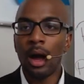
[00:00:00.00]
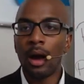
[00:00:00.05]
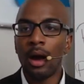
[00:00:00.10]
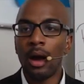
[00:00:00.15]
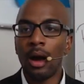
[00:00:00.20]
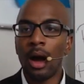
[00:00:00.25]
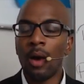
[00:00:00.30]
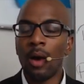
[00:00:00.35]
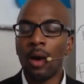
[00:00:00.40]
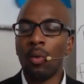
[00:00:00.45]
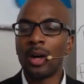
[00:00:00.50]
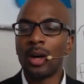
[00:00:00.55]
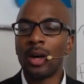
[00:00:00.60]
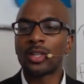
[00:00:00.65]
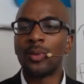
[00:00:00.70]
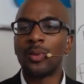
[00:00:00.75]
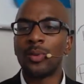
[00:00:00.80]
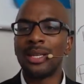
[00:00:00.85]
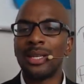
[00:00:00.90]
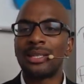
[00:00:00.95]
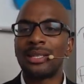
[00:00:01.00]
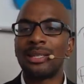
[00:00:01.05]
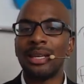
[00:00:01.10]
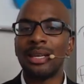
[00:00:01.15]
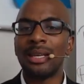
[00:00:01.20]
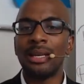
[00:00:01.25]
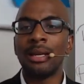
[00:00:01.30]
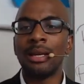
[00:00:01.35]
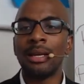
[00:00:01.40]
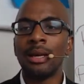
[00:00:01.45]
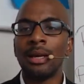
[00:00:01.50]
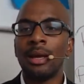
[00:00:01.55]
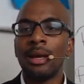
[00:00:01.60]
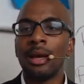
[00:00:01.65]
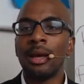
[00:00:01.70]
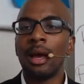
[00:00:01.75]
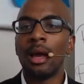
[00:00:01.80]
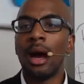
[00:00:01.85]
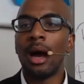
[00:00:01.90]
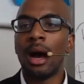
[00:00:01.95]
once we see
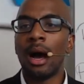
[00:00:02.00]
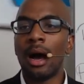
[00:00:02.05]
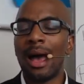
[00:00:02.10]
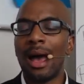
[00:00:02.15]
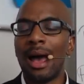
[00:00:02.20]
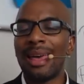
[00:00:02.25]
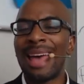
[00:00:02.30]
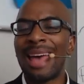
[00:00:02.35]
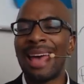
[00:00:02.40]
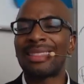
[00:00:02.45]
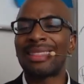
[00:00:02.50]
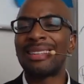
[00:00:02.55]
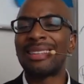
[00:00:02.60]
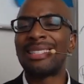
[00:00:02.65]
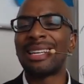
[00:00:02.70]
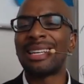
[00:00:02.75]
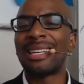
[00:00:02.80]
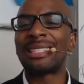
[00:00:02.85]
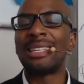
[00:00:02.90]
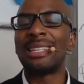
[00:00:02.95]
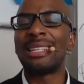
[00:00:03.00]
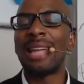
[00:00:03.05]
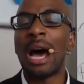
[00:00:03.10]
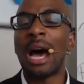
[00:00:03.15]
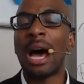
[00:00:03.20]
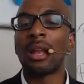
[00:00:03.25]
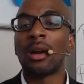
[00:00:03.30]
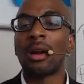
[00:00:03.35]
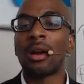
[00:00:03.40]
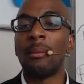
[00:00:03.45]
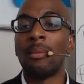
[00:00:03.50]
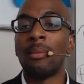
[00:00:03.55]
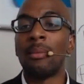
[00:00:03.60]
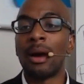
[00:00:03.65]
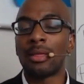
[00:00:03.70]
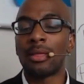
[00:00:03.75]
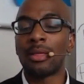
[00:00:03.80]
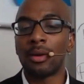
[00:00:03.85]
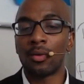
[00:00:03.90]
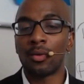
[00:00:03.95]
at the $60 a
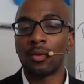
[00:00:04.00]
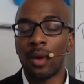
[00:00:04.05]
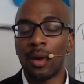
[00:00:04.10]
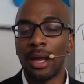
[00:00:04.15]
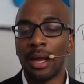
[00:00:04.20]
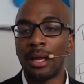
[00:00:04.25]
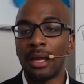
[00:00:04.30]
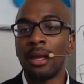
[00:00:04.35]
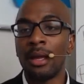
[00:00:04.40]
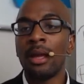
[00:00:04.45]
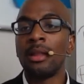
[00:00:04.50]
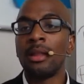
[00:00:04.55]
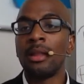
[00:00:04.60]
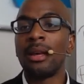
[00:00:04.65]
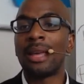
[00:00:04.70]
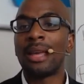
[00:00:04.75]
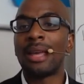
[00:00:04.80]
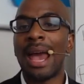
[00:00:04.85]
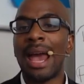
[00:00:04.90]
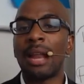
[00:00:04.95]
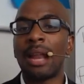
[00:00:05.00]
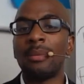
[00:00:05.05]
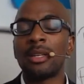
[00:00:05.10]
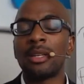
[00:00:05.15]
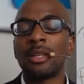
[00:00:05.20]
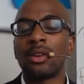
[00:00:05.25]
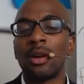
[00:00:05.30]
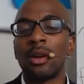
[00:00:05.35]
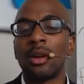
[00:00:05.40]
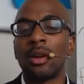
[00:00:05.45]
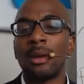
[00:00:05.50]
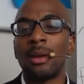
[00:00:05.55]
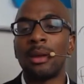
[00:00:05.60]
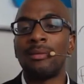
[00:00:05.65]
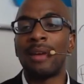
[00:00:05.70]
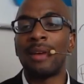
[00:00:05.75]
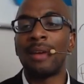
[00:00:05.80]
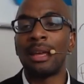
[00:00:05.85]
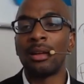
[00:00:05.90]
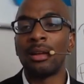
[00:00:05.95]
month rate. The academy is going to be
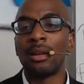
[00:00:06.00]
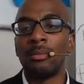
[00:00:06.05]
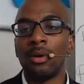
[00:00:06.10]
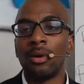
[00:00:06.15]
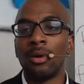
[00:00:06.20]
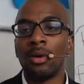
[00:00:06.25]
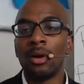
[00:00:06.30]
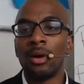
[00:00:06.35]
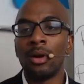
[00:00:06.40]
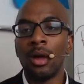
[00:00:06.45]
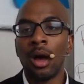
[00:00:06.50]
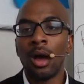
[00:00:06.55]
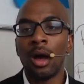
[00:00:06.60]
available.